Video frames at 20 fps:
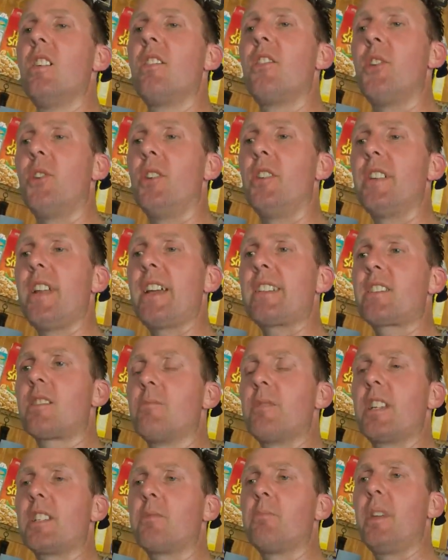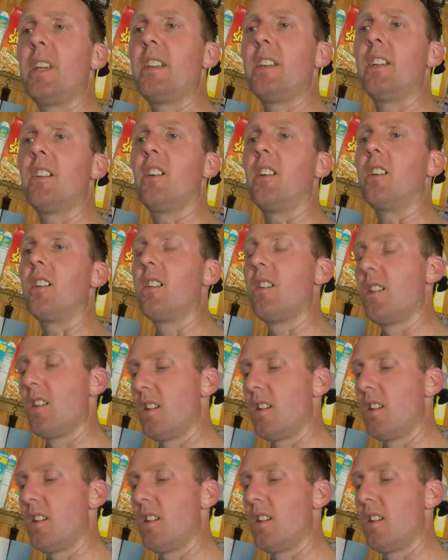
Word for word: third estimate is PDR.